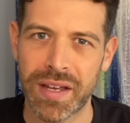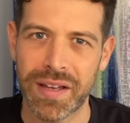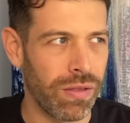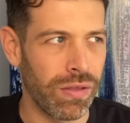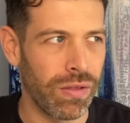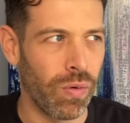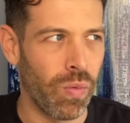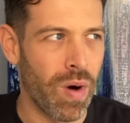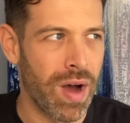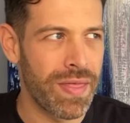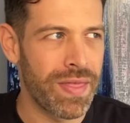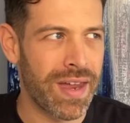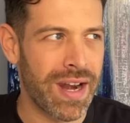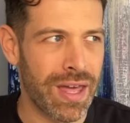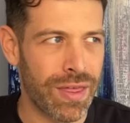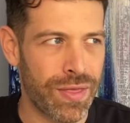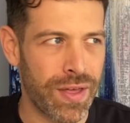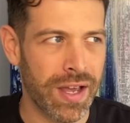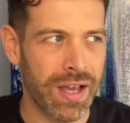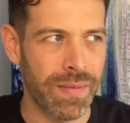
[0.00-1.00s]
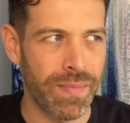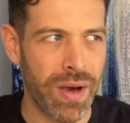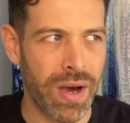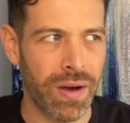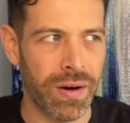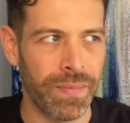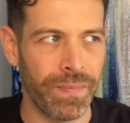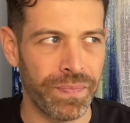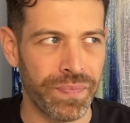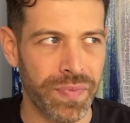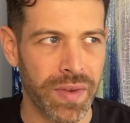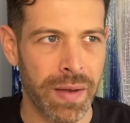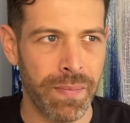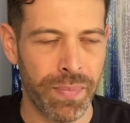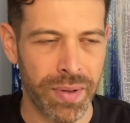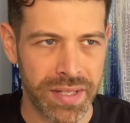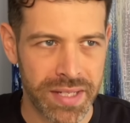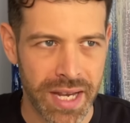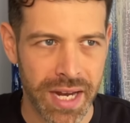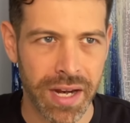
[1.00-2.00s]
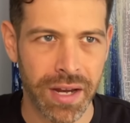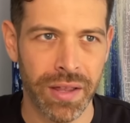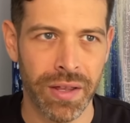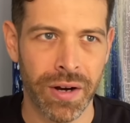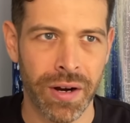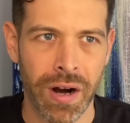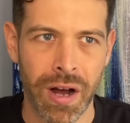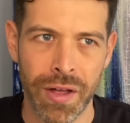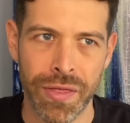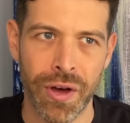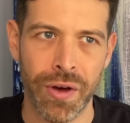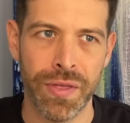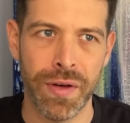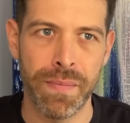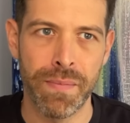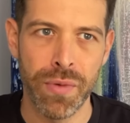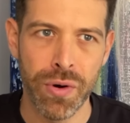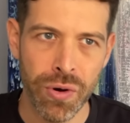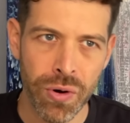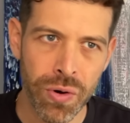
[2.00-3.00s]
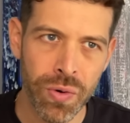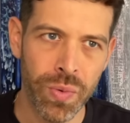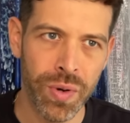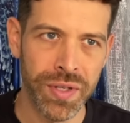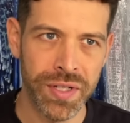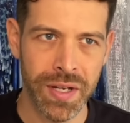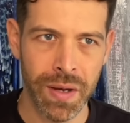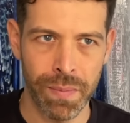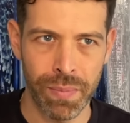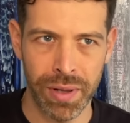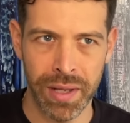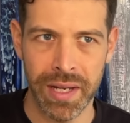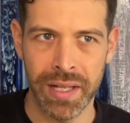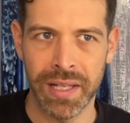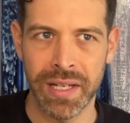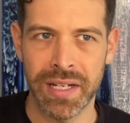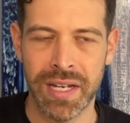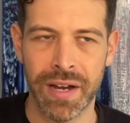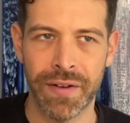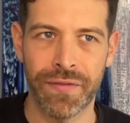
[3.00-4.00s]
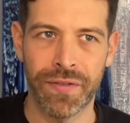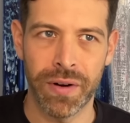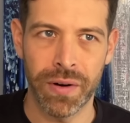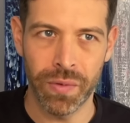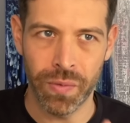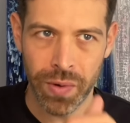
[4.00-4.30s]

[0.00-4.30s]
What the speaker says: The one that I think about in particular, although the mood was completely different,